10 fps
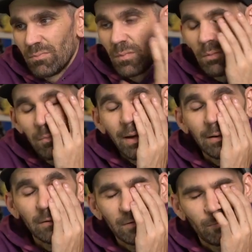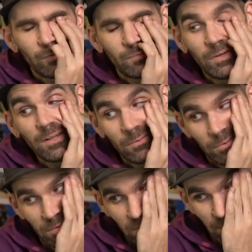matters how much money you want
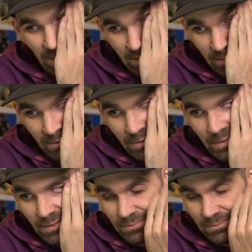to spend. Yeah.